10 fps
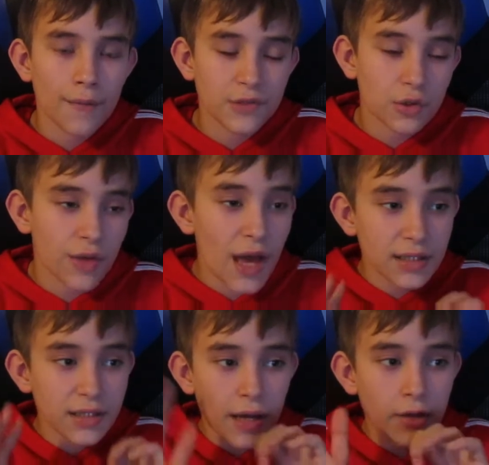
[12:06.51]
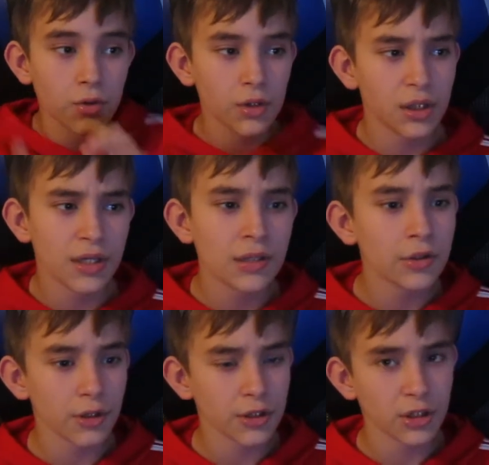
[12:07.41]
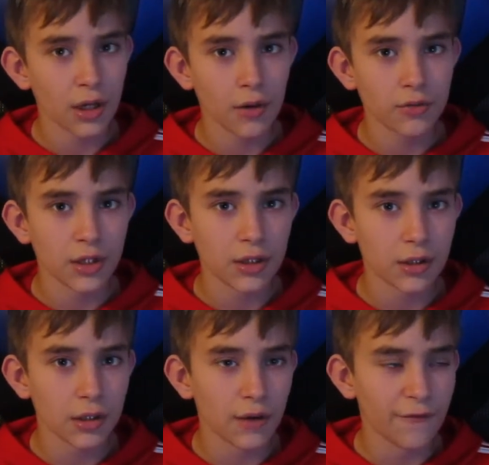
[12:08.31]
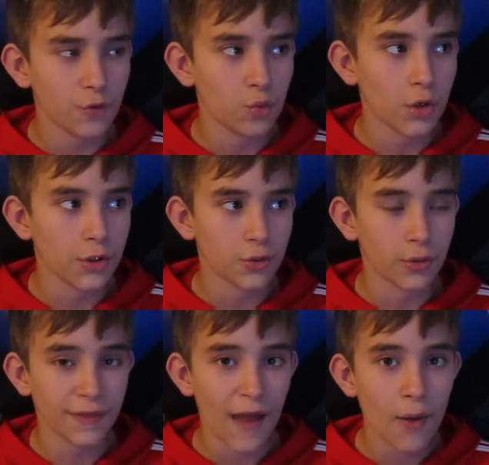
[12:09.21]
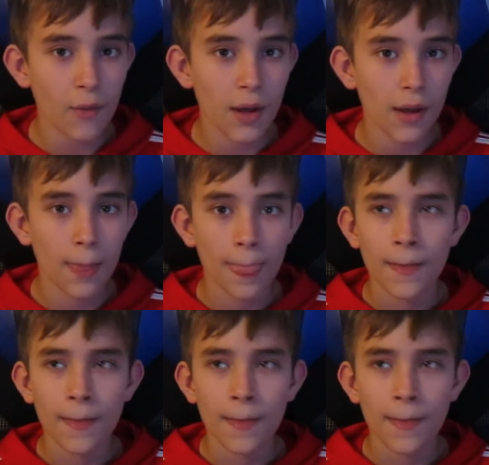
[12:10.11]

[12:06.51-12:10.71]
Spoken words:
So that's how you clean your Crested Gecko tank if you were to do it that way.